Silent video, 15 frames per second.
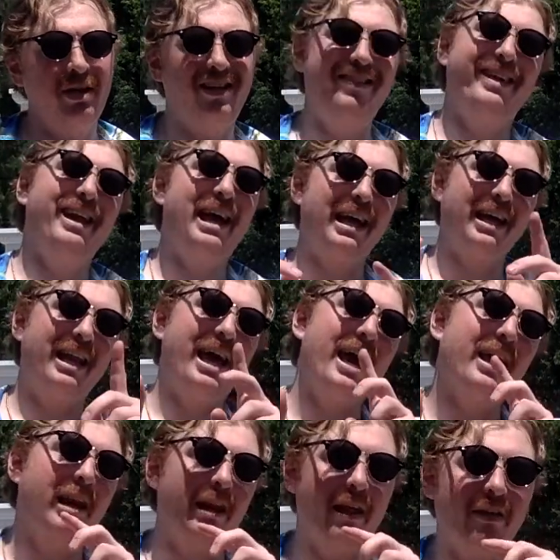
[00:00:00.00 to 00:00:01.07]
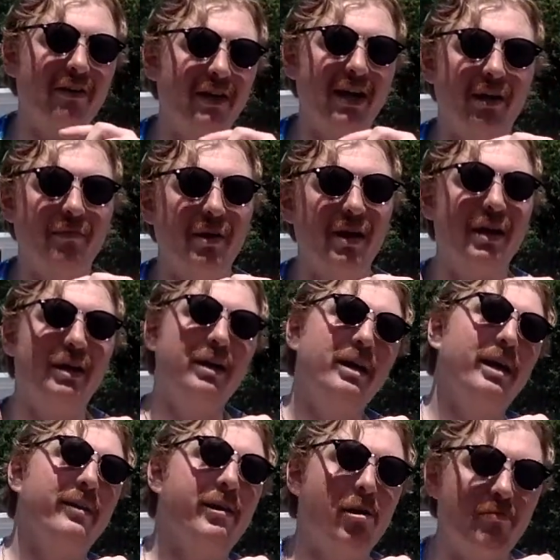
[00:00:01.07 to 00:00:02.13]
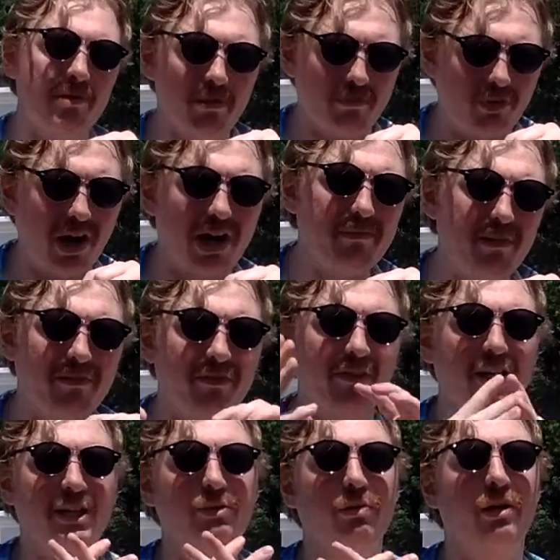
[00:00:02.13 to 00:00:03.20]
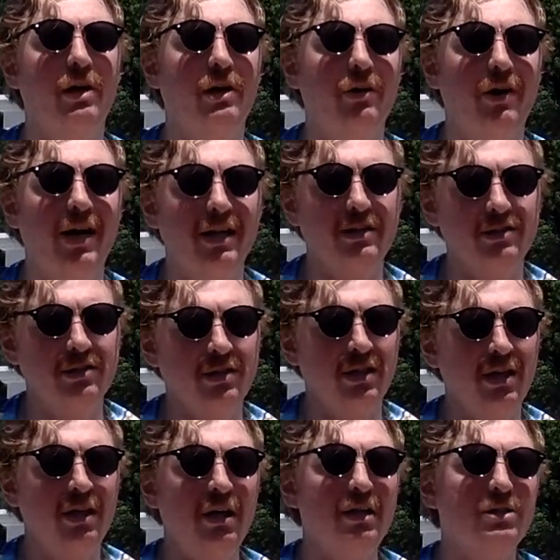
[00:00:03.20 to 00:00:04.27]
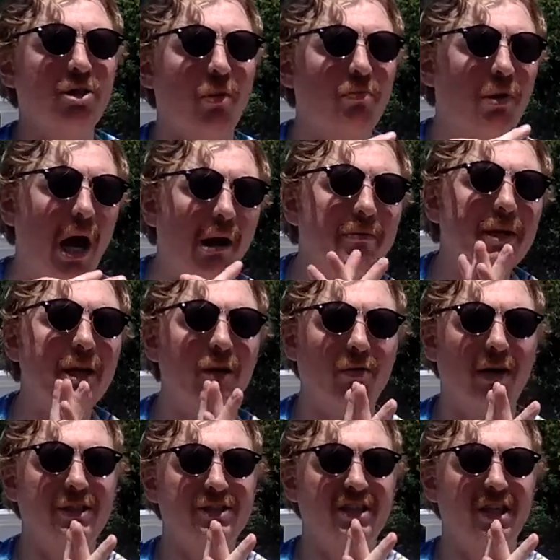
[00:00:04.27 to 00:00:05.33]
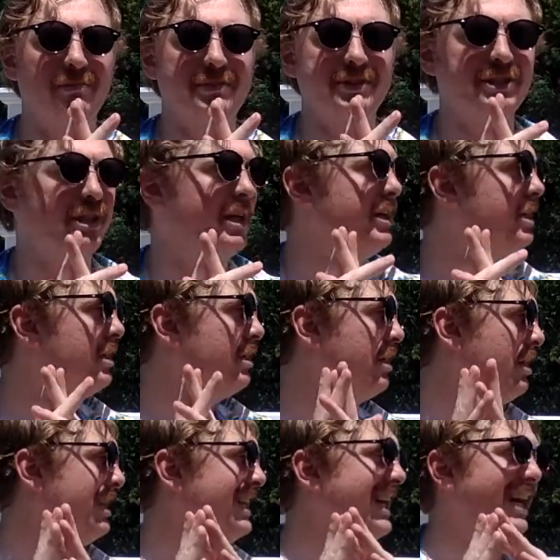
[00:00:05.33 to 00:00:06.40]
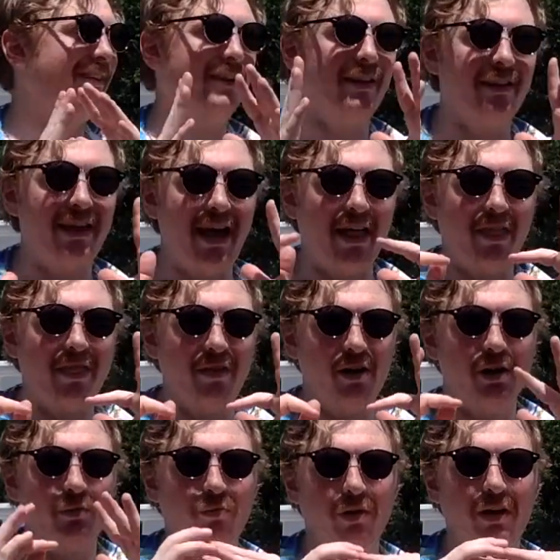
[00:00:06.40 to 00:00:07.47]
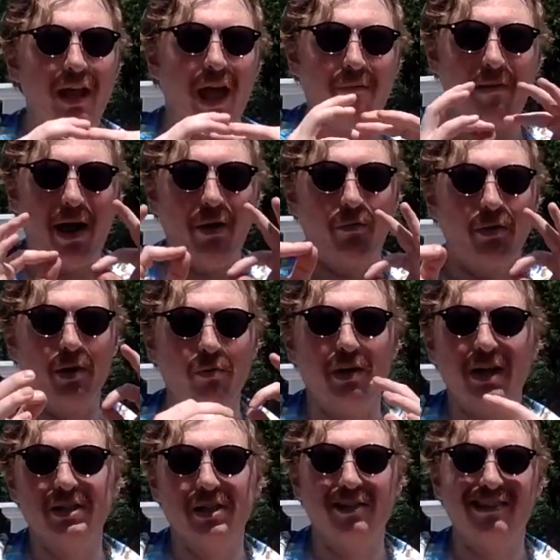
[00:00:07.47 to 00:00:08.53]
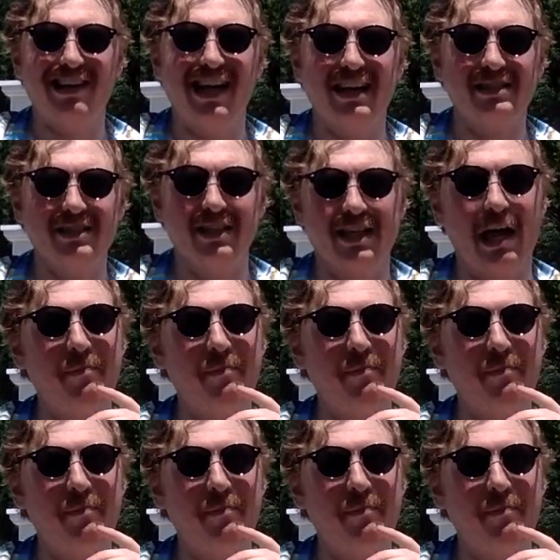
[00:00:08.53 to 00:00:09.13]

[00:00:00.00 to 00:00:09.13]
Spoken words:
then I can add another anime, and I'll probably be finished with Hunter X. So I'm probably going to watch Demon Slayer, and then that third one I might rewatch a classic. I